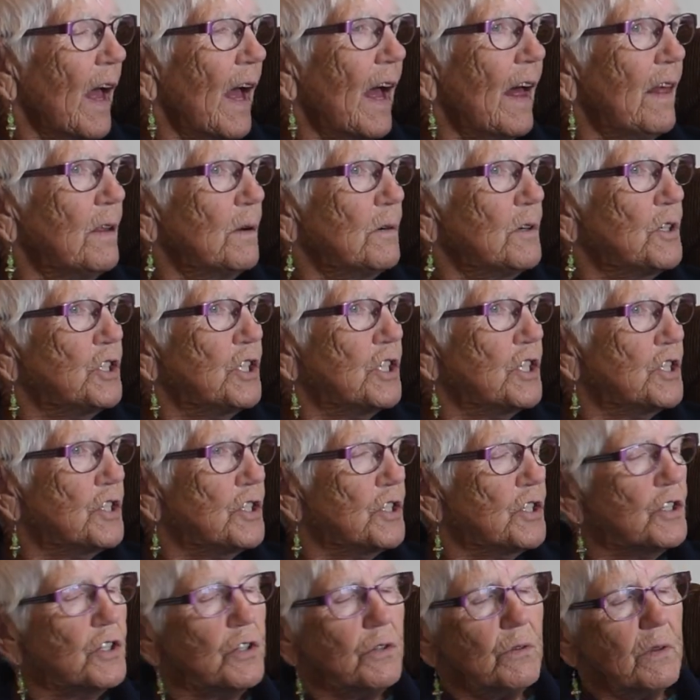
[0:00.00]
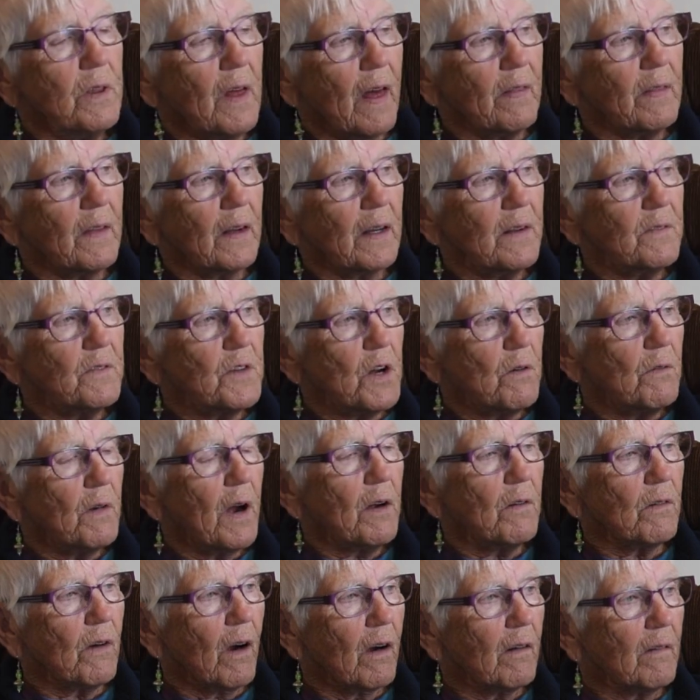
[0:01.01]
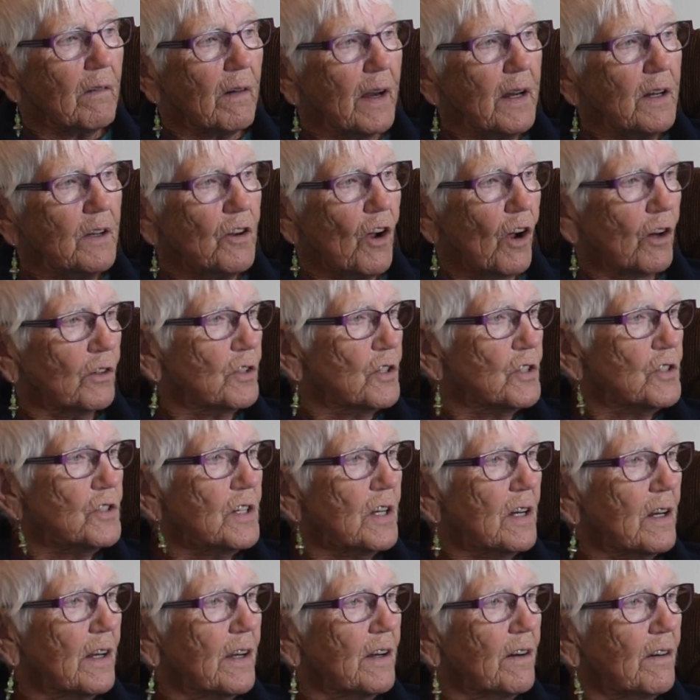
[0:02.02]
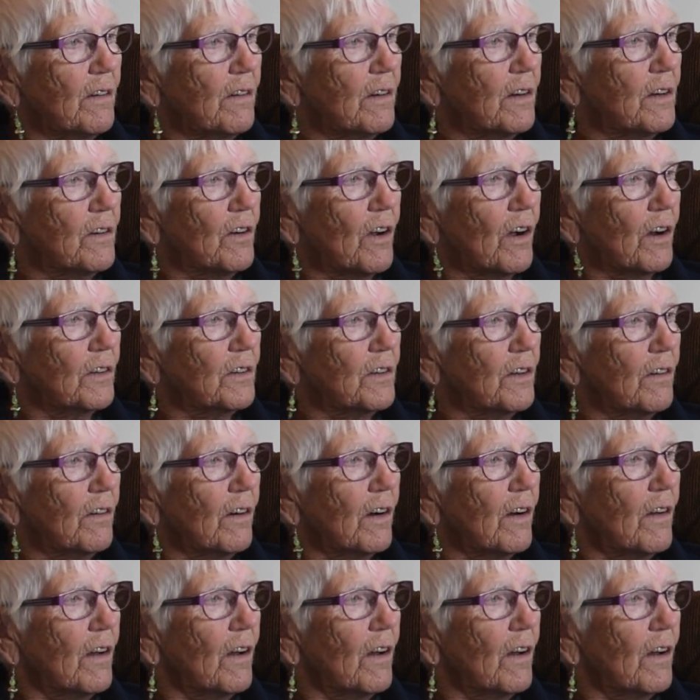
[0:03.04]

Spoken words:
And there was just the two then that lived in Red Rock, right? Dr. Sittlinger and Dr.